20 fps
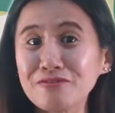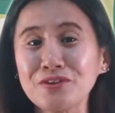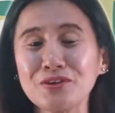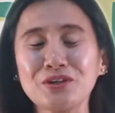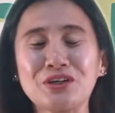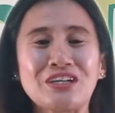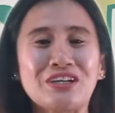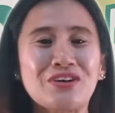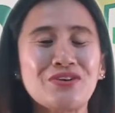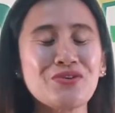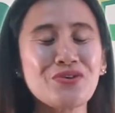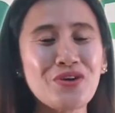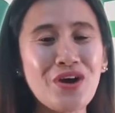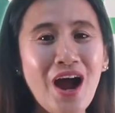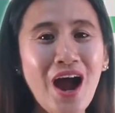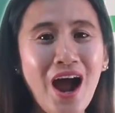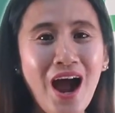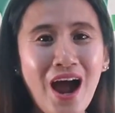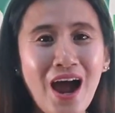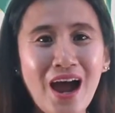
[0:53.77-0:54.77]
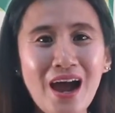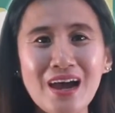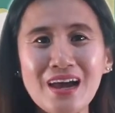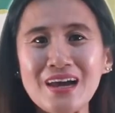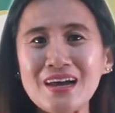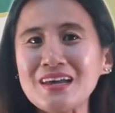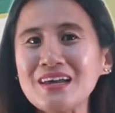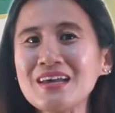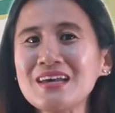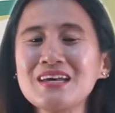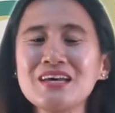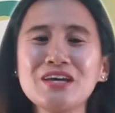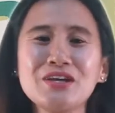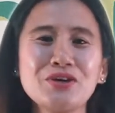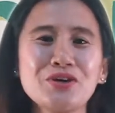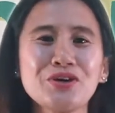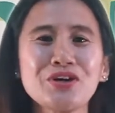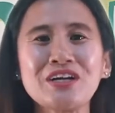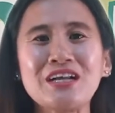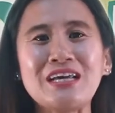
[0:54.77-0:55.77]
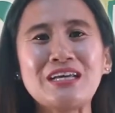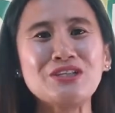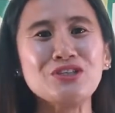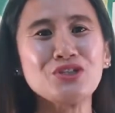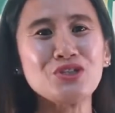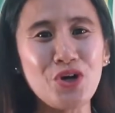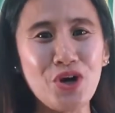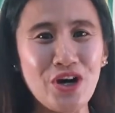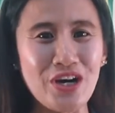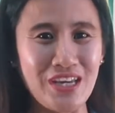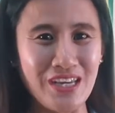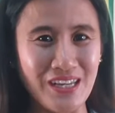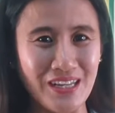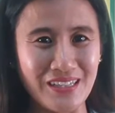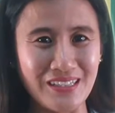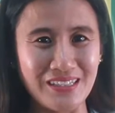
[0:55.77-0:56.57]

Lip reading: you're gonna cry, you're gonna enjoy it.